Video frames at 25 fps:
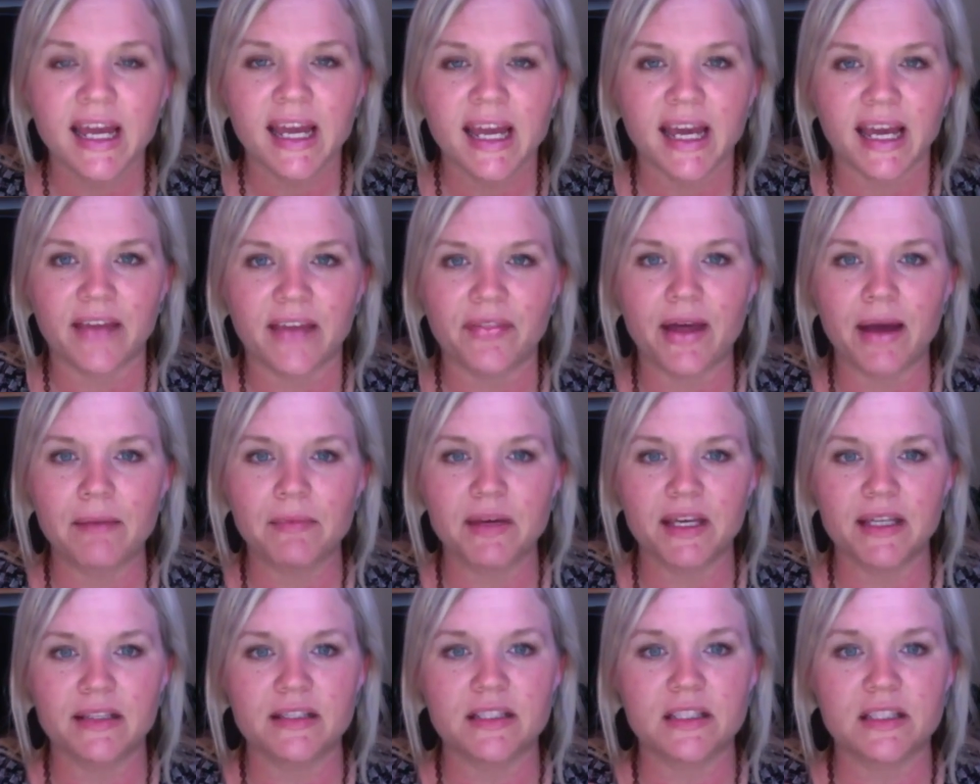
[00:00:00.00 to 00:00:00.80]
And that
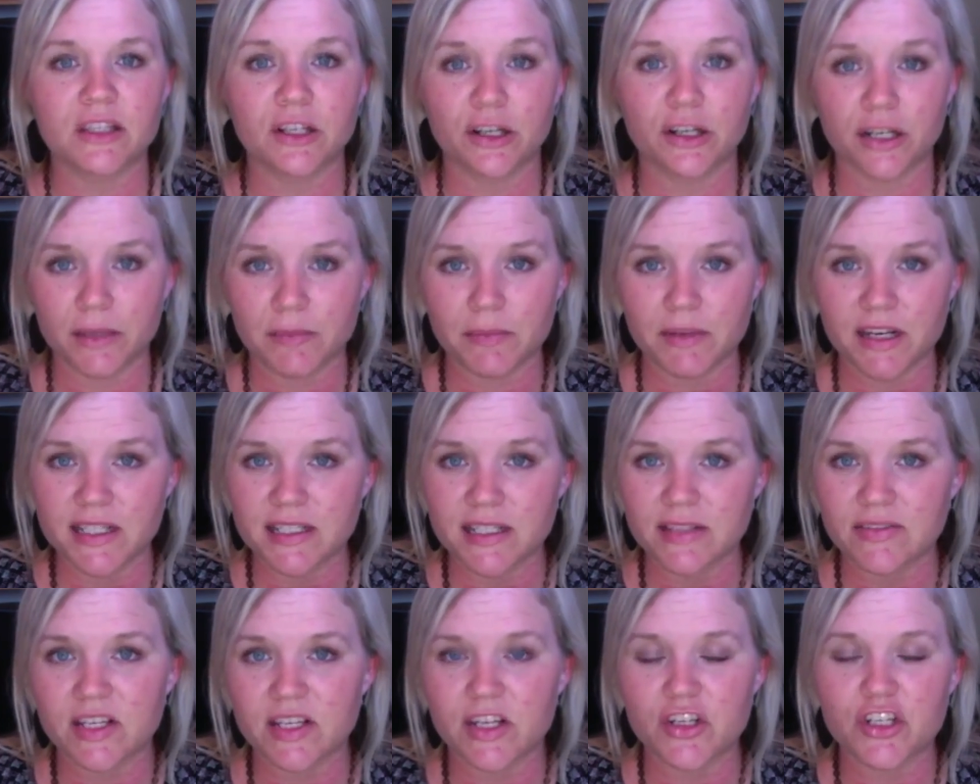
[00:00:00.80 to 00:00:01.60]
means 30 minutes
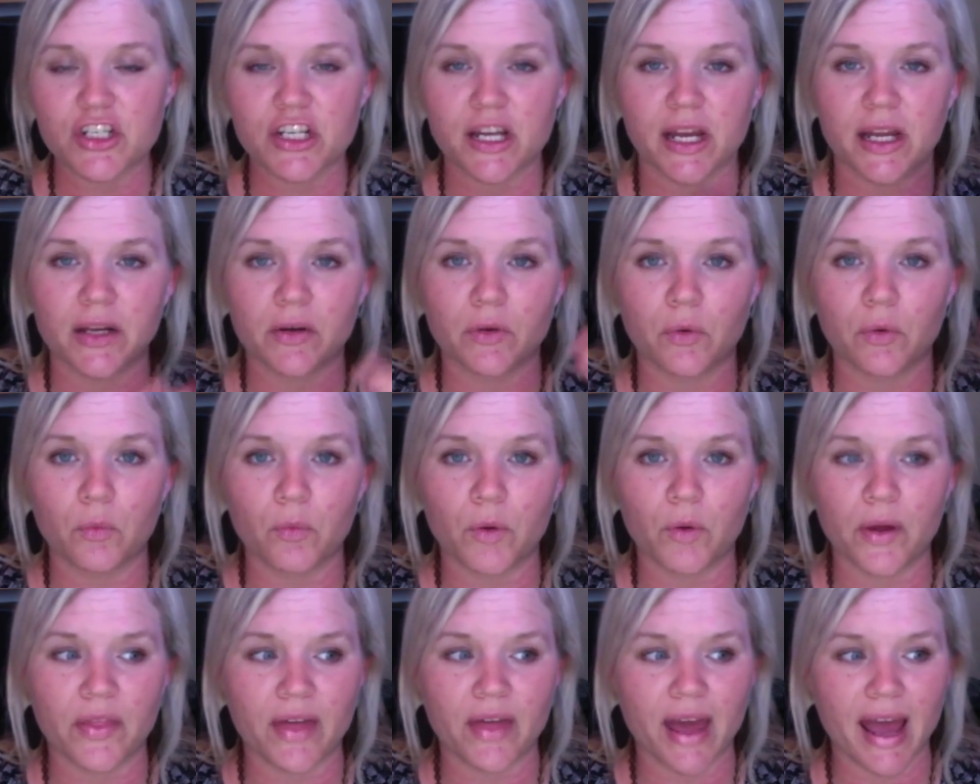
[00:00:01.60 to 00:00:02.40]
of sunshine
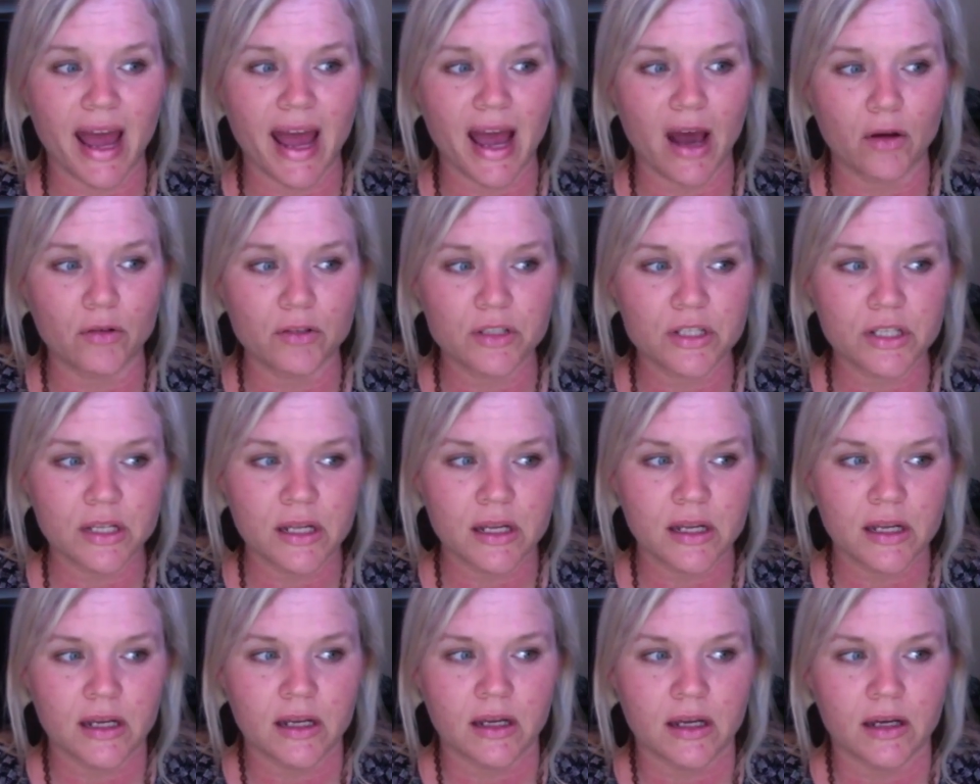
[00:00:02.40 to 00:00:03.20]
without
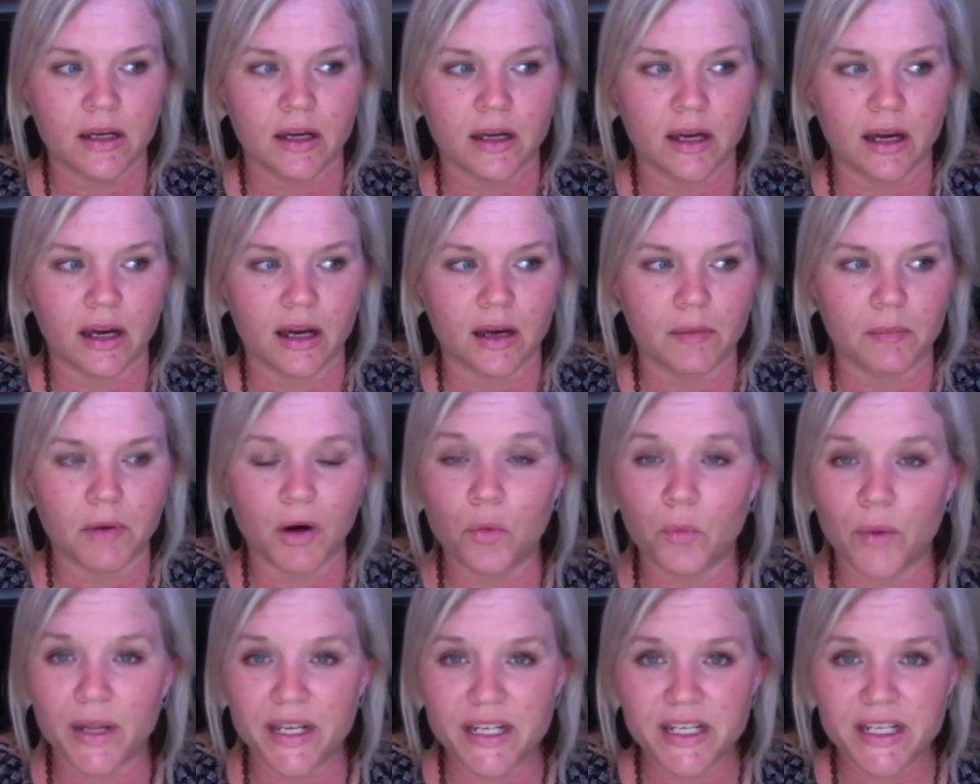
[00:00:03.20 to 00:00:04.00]
a
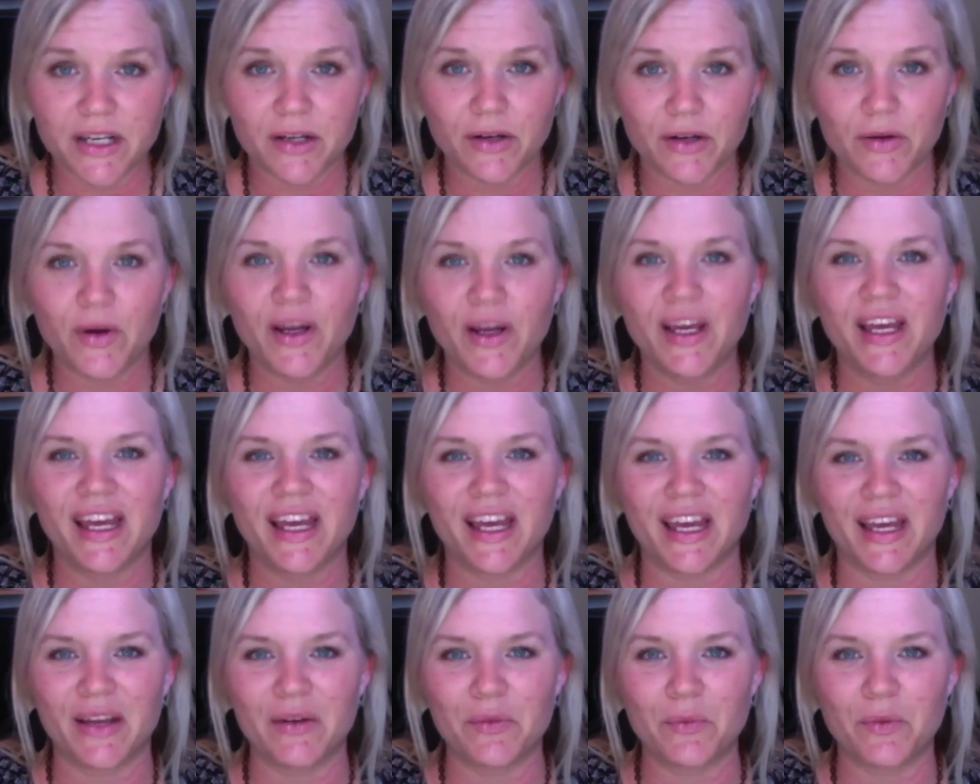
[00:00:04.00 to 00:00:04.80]
window,
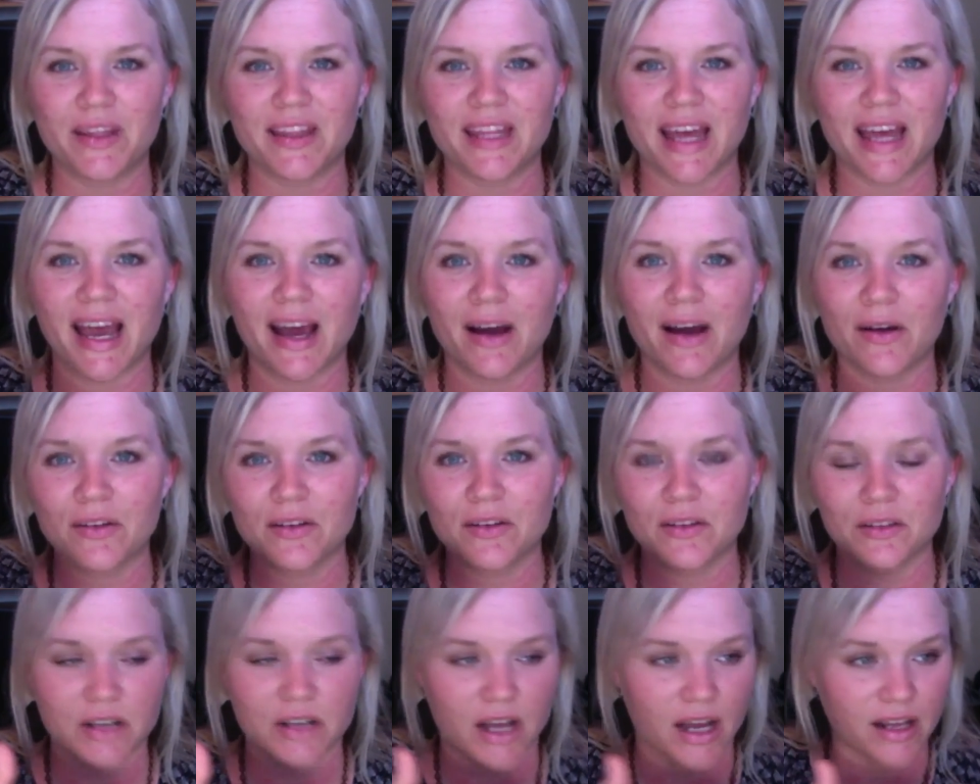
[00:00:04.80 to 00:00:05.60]
and
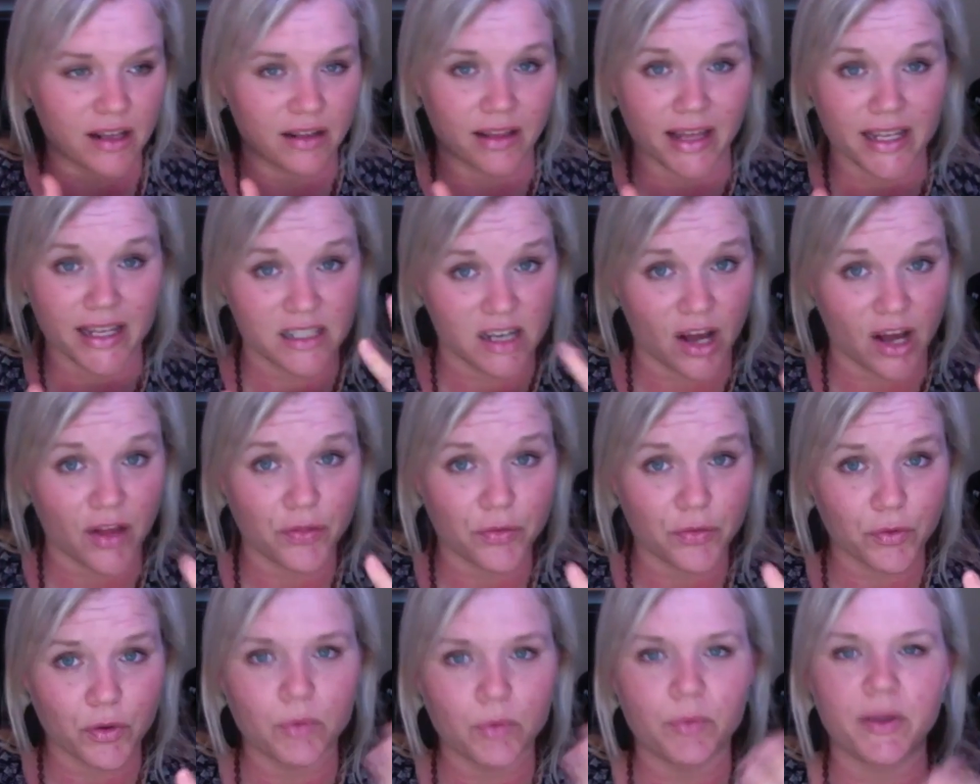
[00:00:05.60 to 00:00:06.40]
without, not
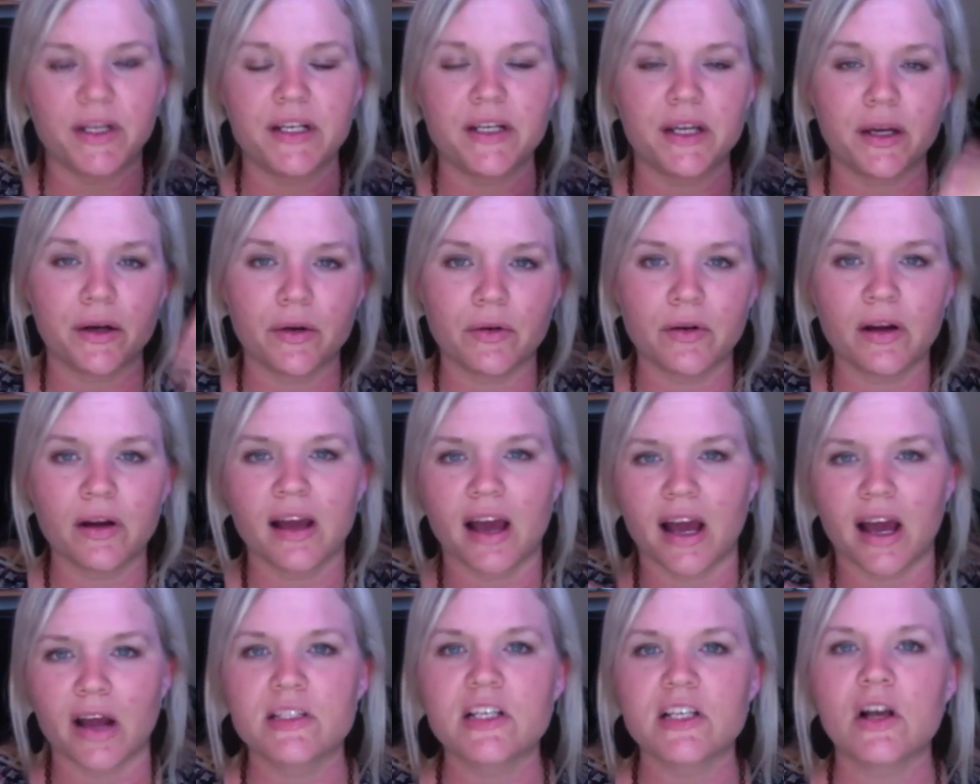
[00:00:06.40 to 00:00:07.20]
through a window.
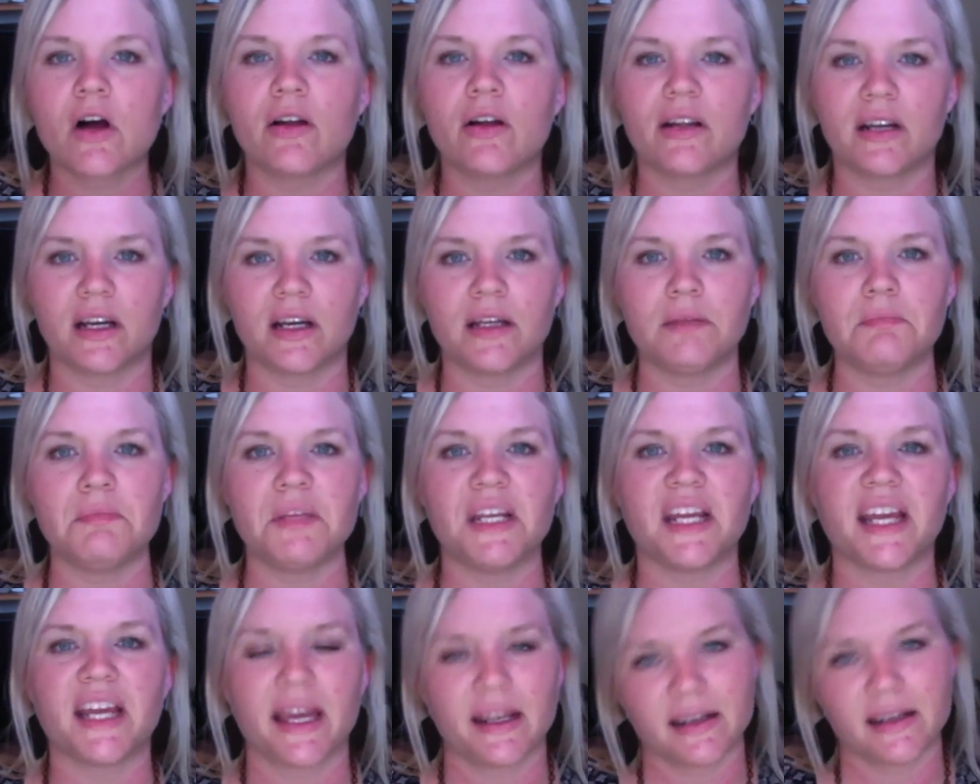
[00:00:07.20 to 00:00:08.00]
I always call it
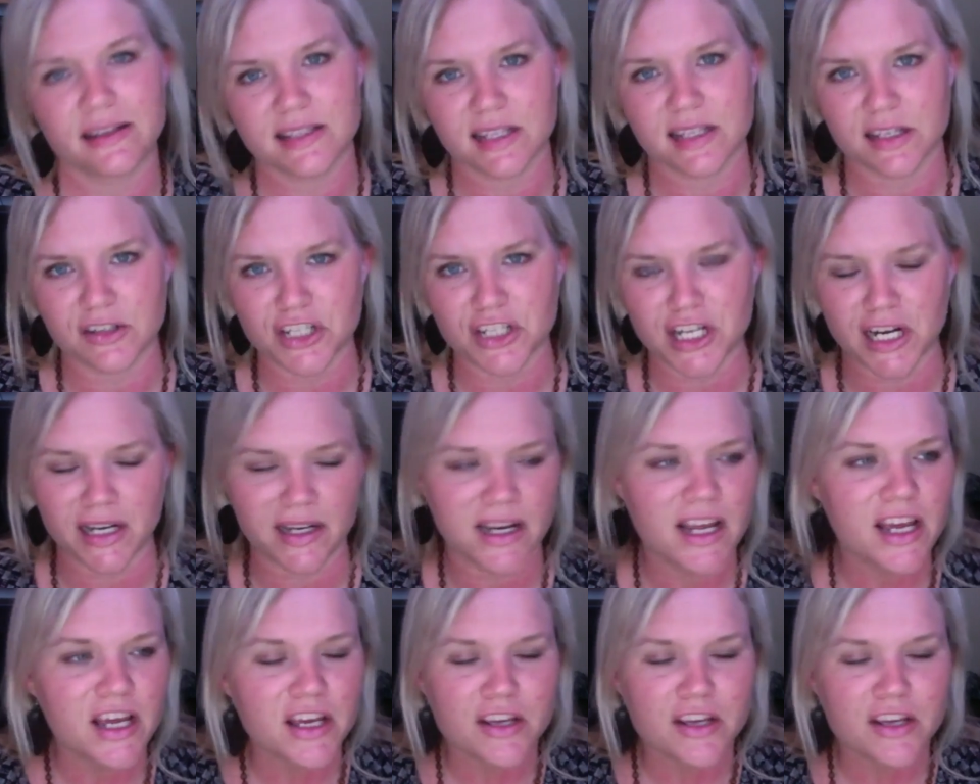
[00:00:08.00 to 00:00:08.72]
unmitigated sunshine.